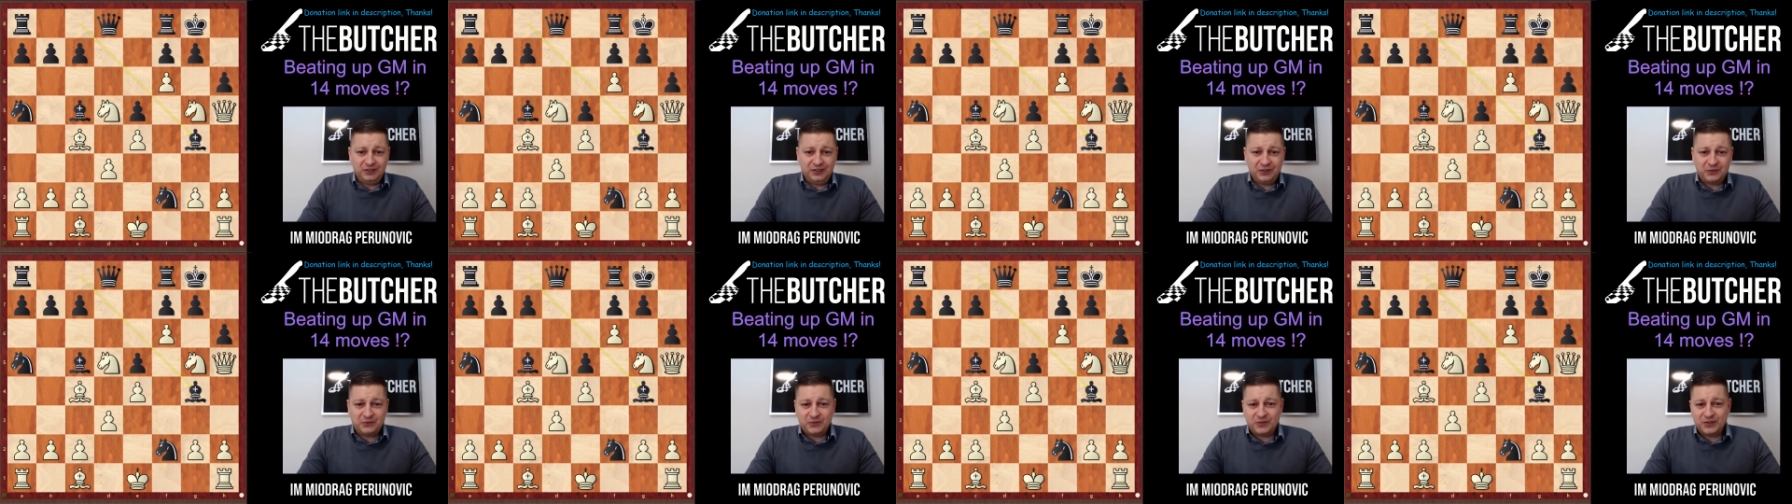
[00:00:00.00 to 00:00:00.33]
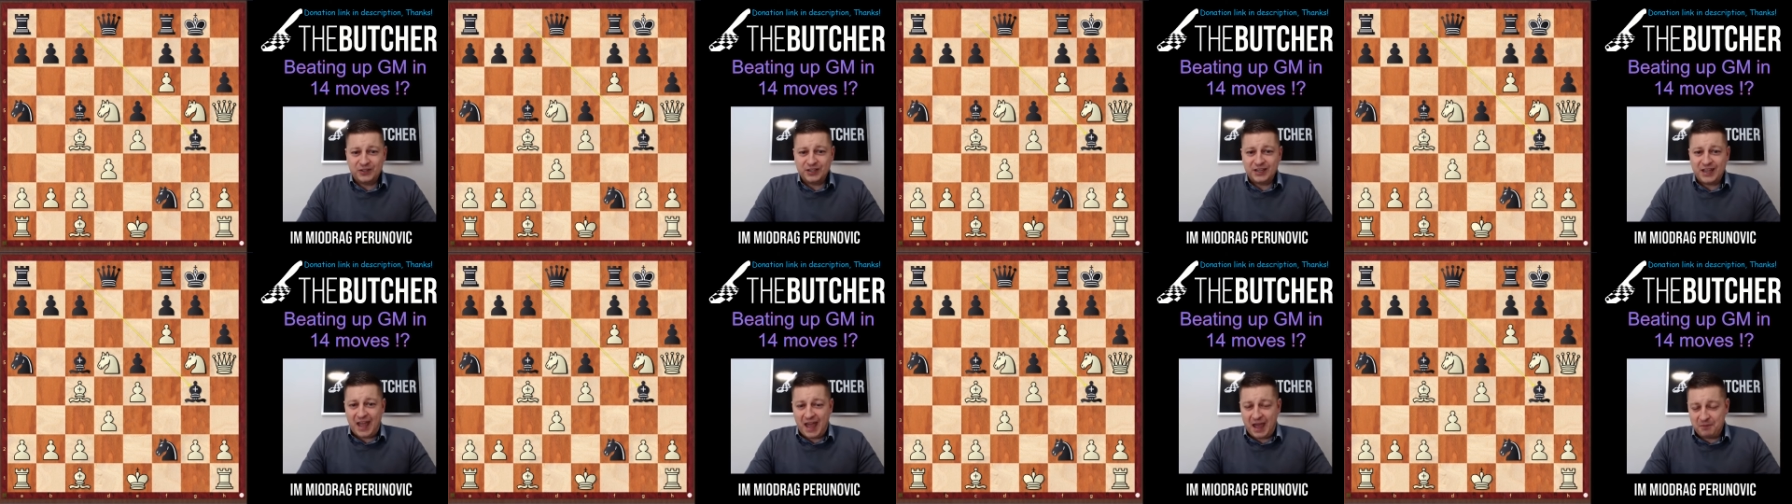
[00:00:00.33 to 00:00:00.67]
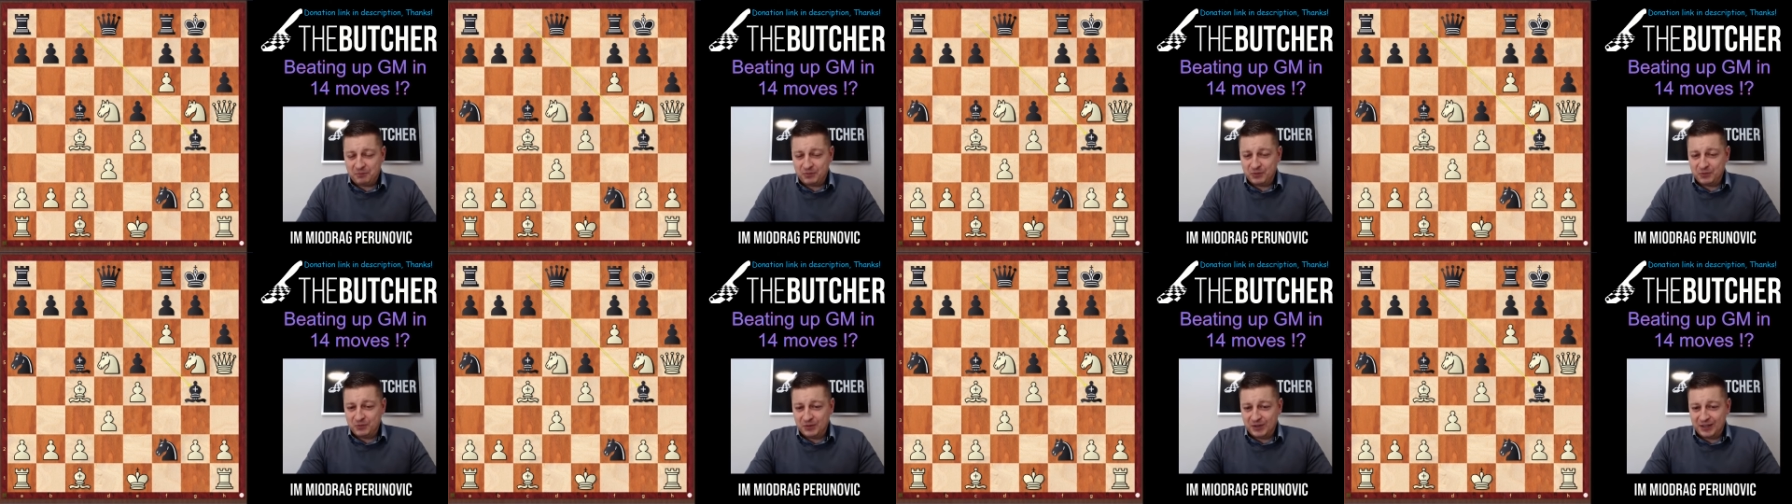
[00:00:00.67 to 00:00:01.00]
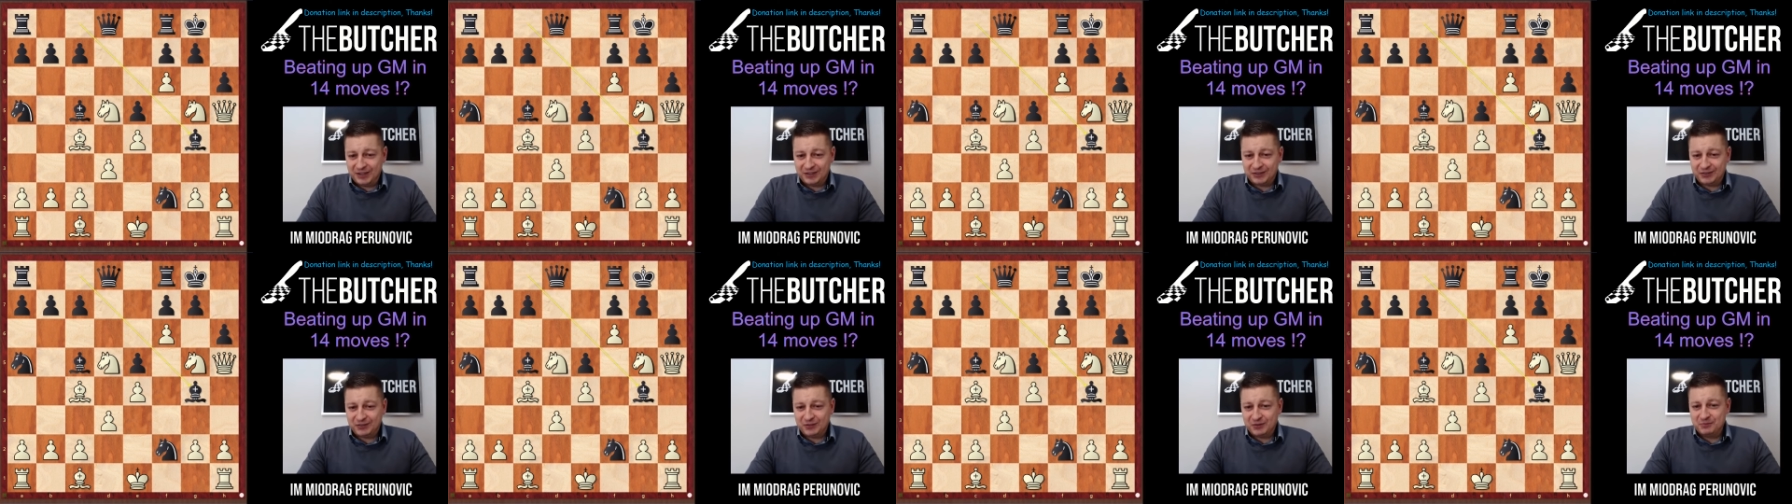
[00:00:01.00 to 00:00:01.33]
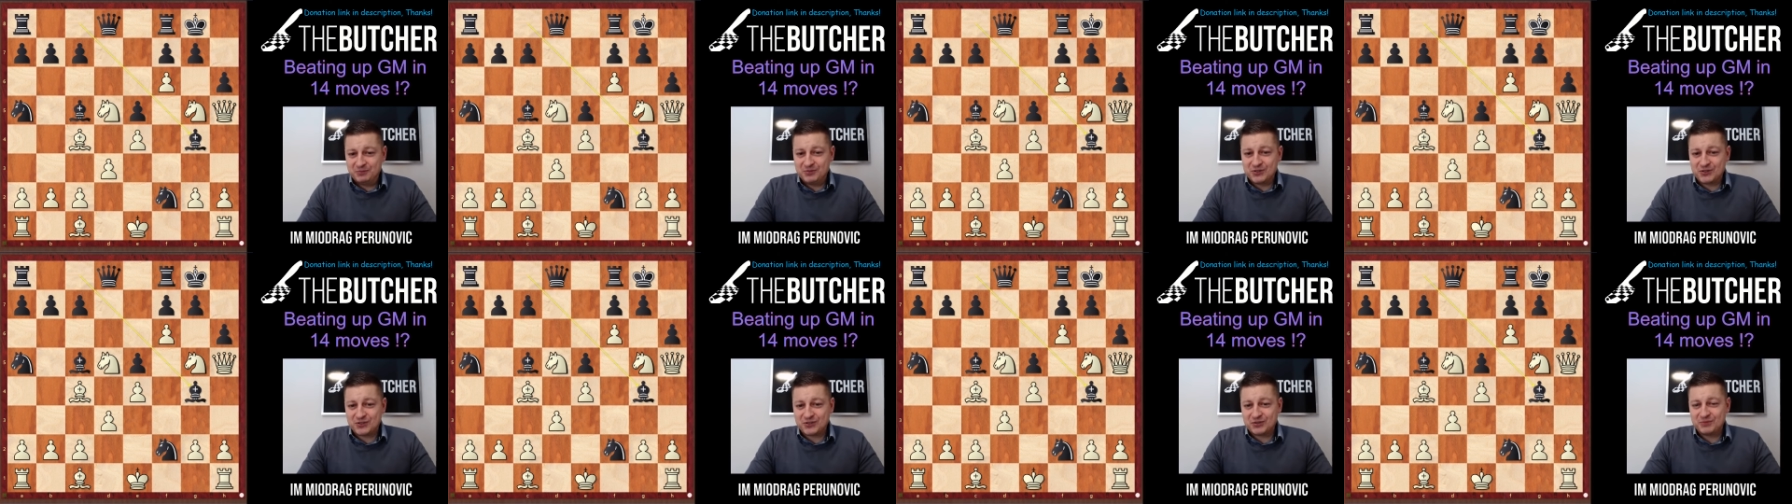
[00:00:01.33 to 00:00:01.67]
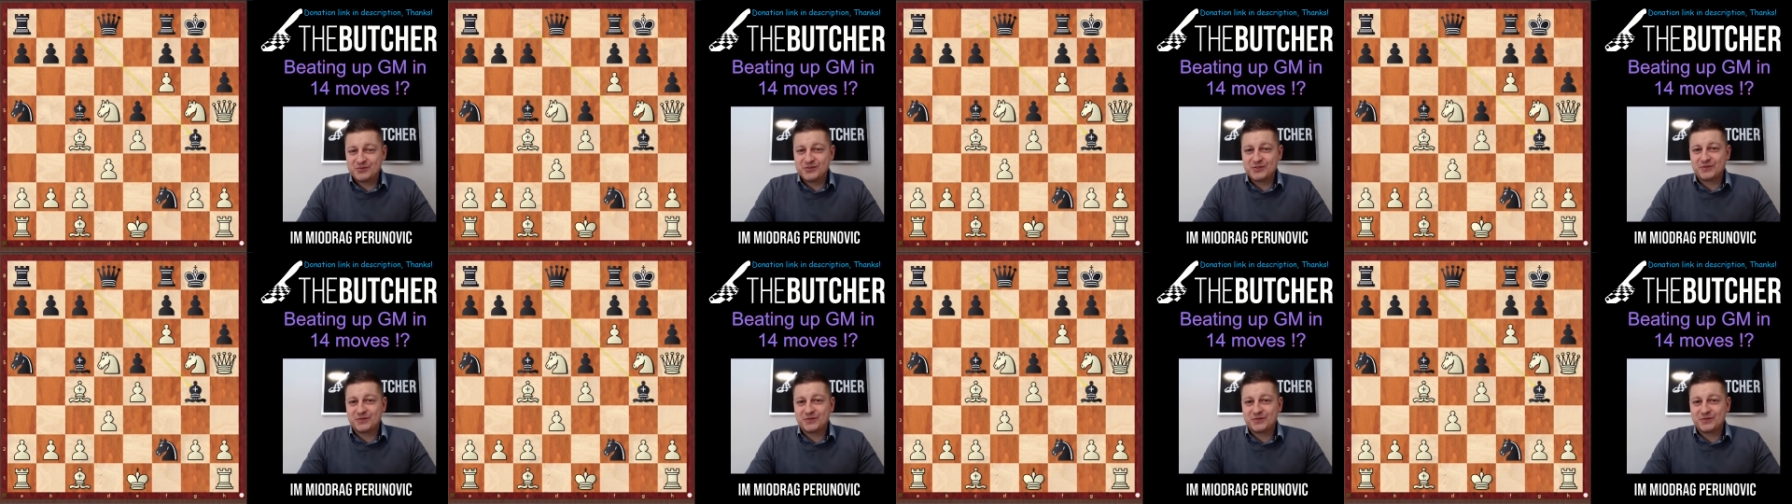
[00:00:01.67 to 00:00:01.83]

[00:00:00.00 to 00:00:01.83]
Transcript: like very happy when I saw bishop